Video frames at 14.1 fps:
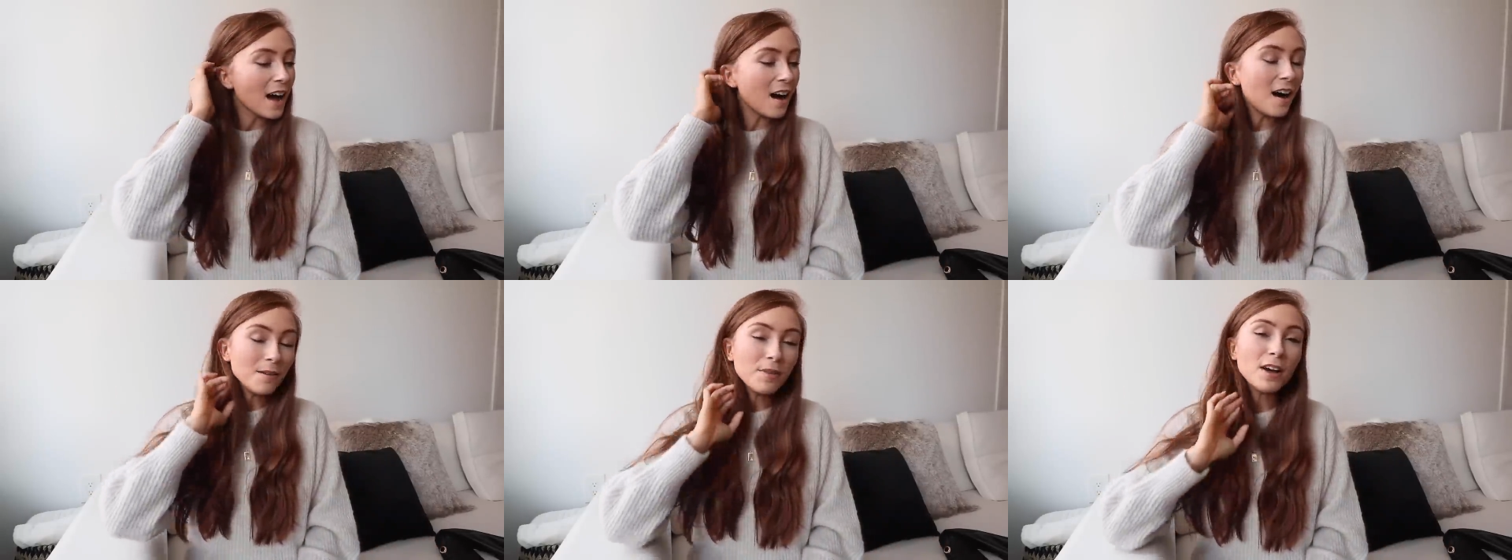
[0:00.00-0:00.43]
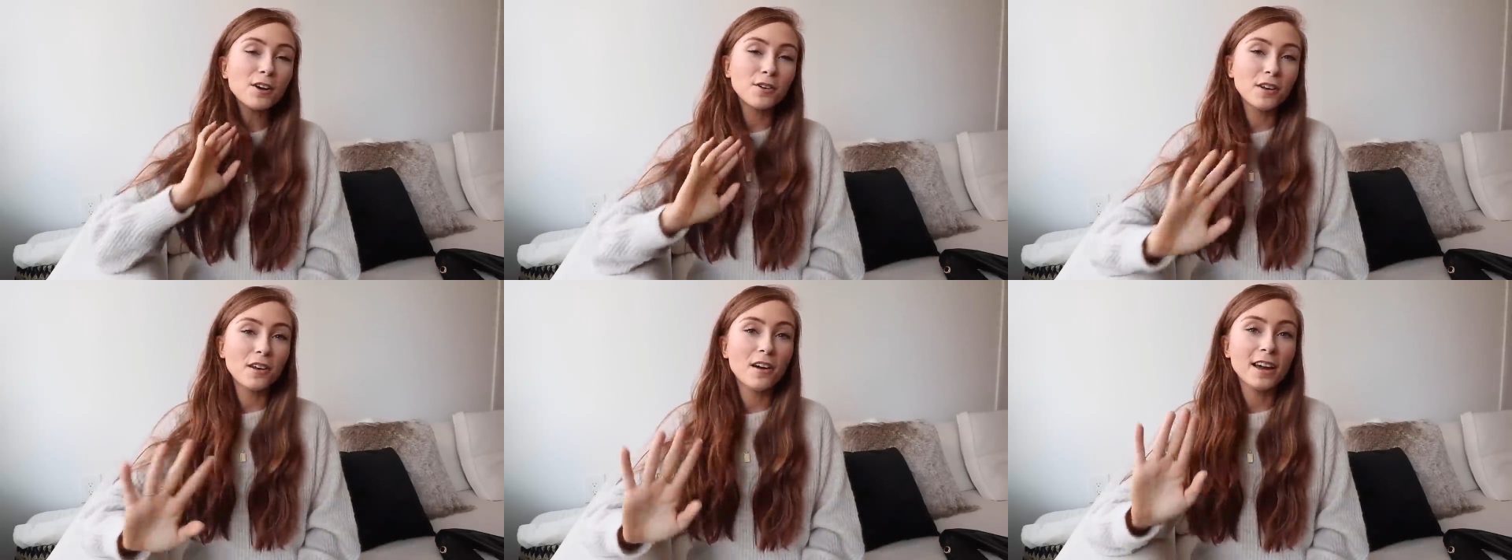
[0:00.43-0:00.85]
I'm not
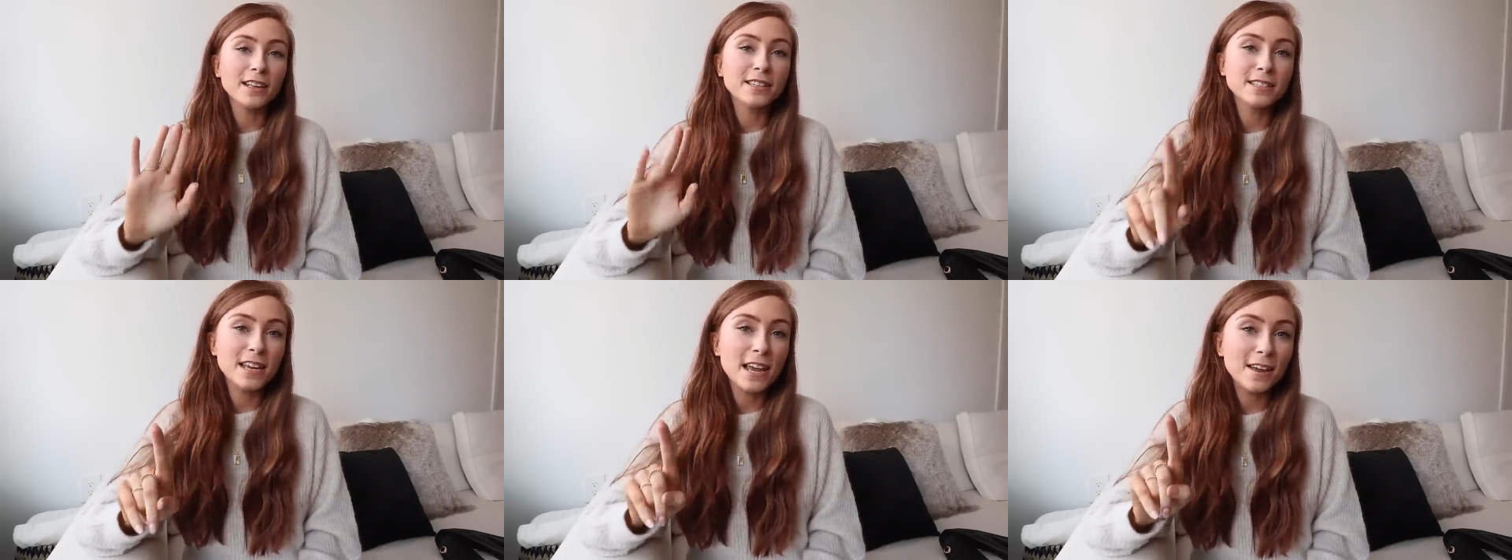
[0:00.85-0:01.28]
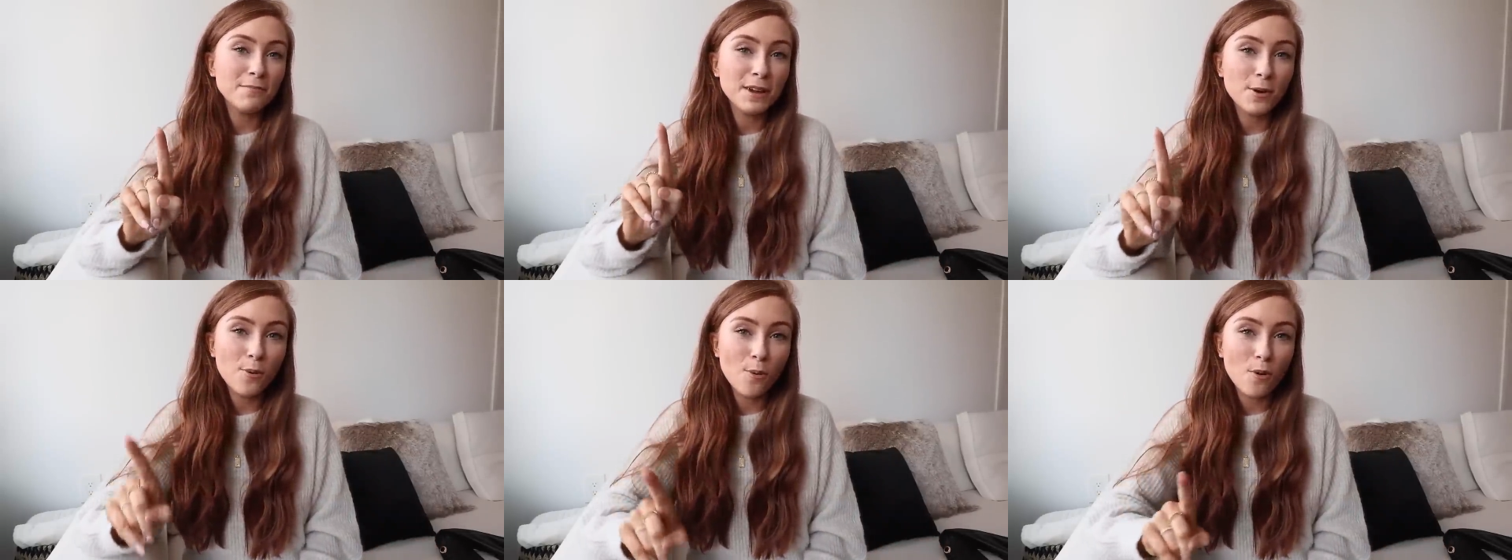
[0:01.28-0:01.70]
gonna lie, it's taken
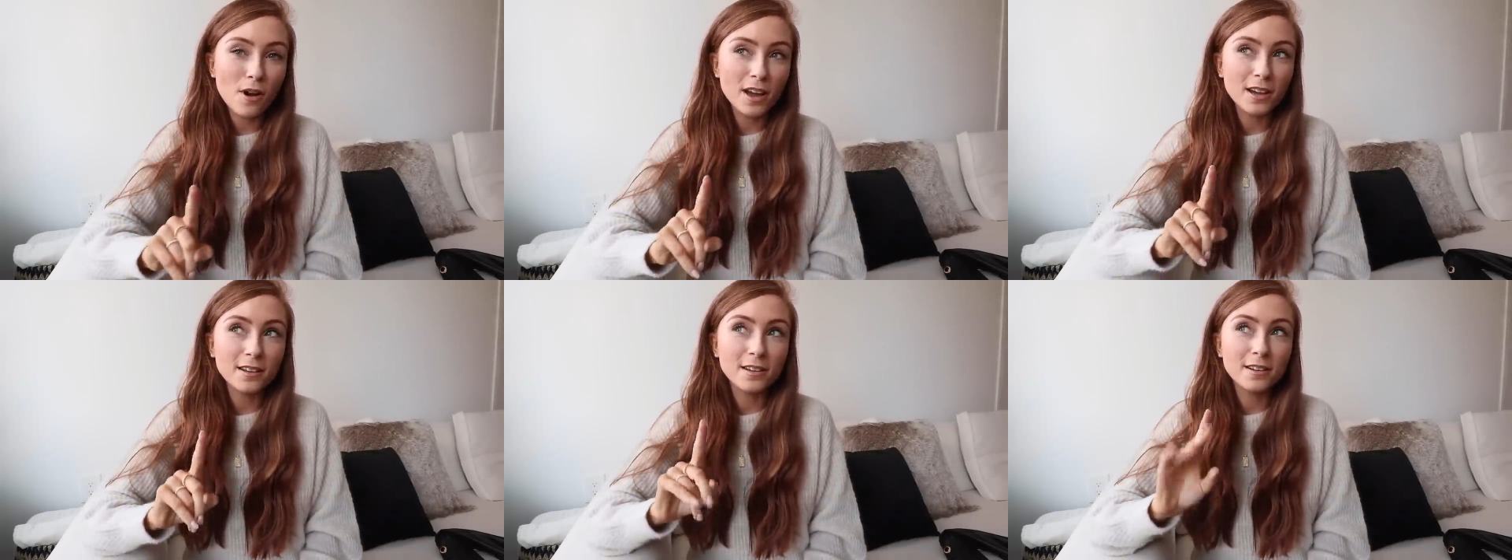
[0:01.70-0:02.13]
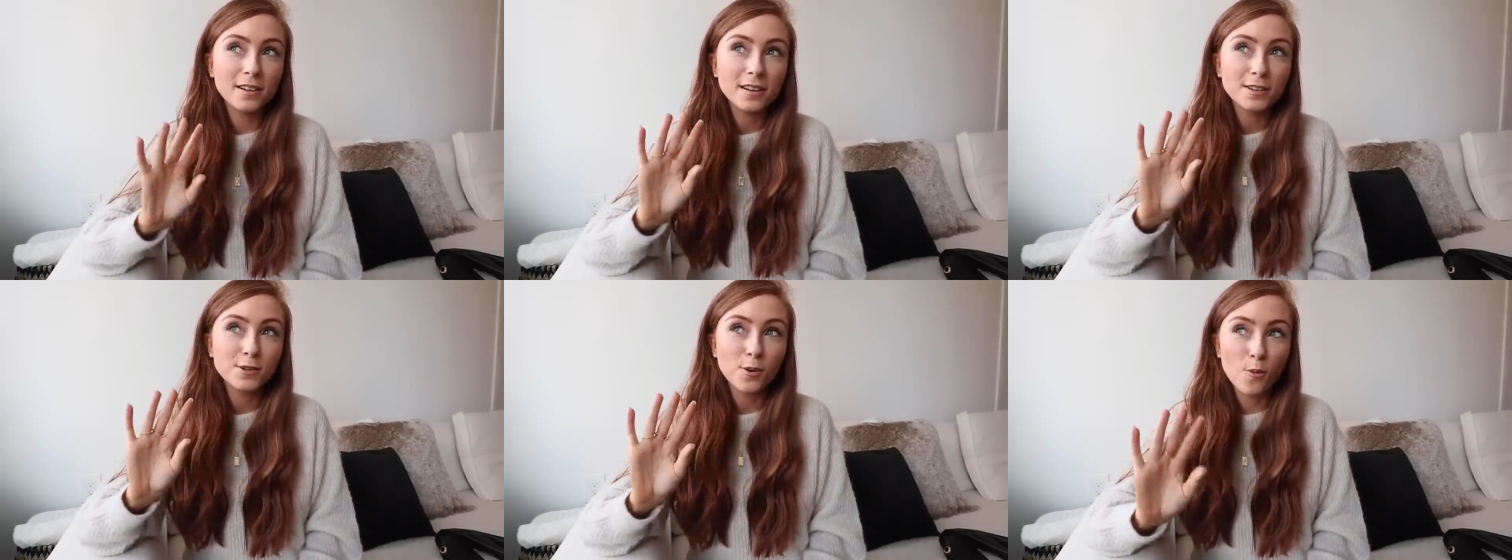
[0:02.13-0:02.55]
me a while
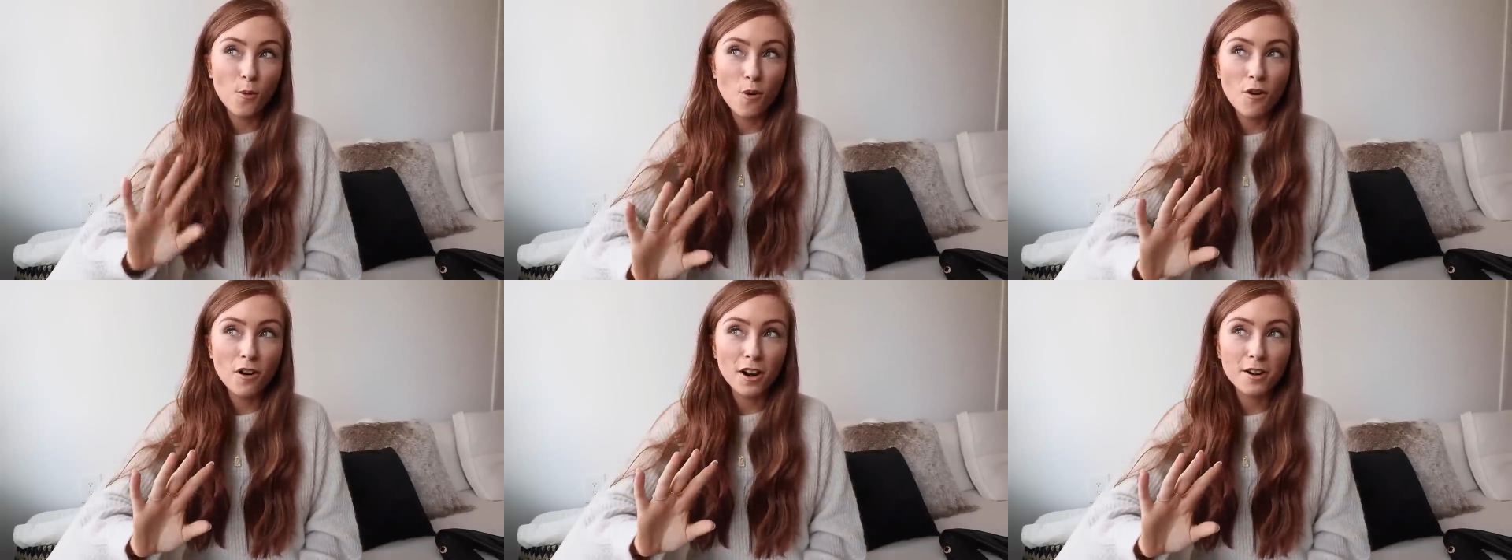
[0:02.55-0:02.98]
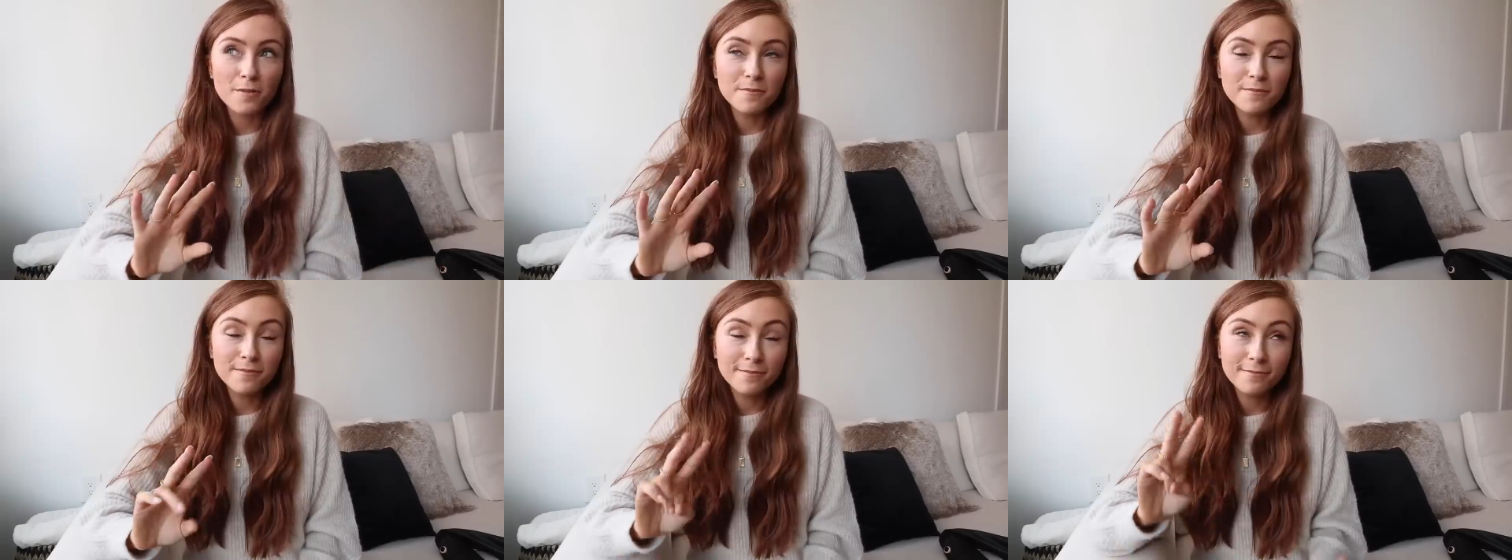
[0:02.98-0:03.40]
to
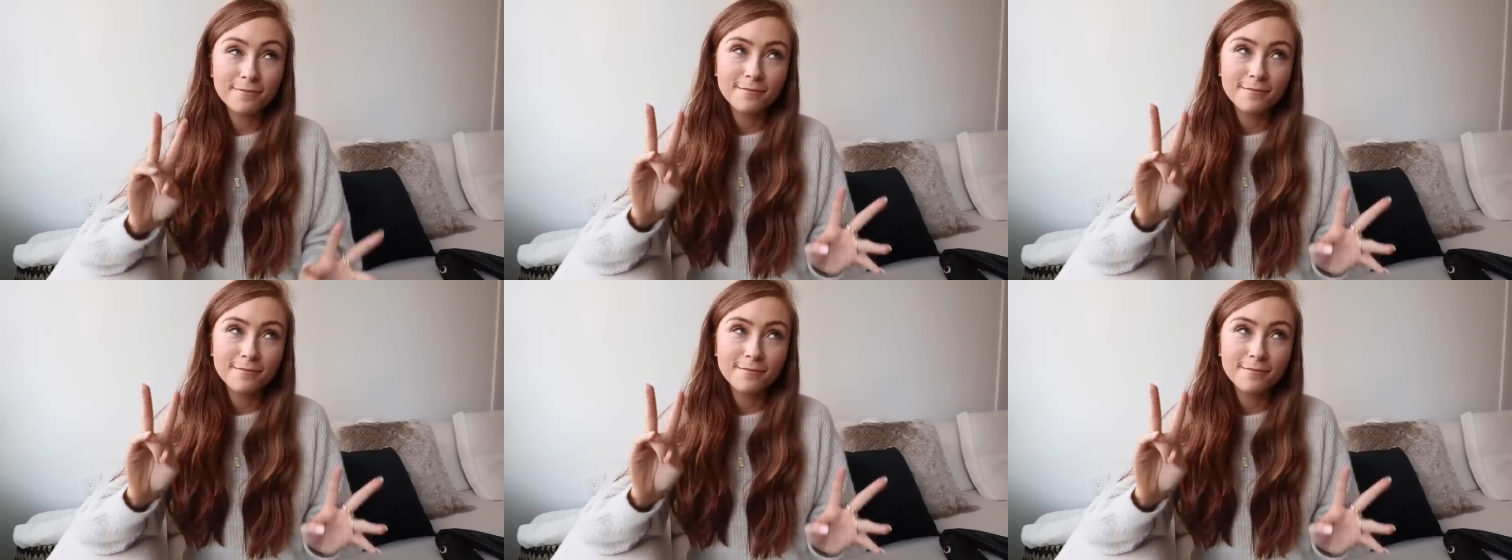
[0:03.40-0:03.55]
warm,